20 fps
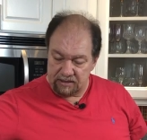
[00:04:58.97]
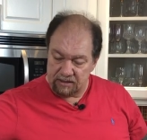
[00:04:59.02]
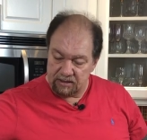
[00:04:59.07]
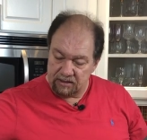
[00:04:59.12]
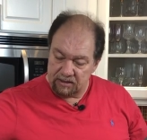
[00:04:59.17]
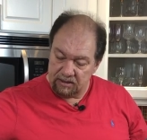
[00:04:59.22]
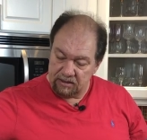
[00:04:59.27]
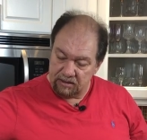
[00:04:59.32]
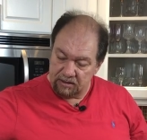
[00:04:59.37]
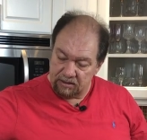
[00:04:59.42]

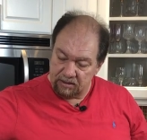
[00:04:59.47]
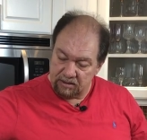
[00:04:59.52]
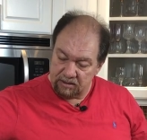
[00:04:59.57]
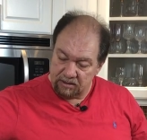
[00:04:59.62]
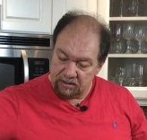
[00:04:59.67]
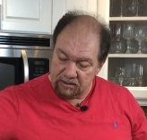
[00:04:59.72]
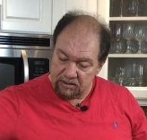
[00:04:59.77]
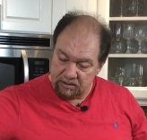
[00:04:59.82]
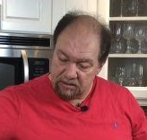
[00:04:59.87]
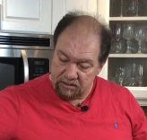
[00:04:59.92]

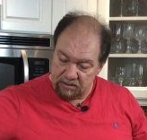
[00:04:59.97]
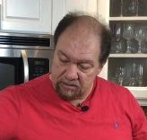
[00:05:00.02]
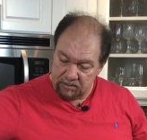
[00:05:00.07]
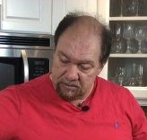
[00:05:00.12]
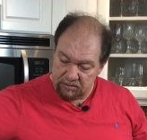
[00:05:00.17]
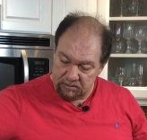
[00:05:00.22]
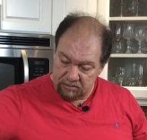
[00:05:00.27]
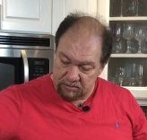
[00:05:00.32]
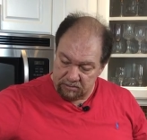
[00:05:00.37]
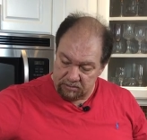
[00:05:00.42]

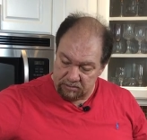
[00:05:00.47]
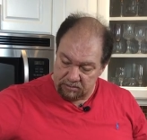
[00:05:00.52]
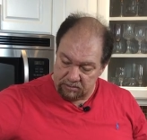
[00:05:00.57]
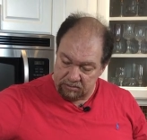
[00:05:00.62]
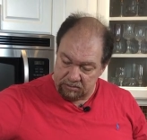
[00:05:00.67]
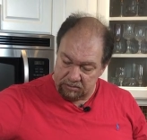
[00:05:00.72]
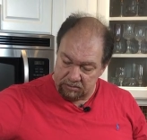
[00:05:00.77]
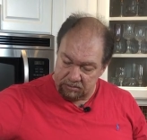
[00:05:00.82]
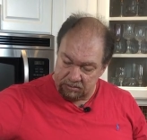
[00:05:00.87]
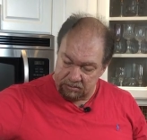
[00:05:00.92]

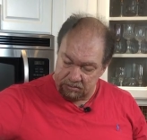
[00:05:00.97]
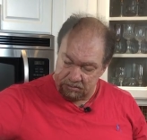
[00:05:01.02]
(silence)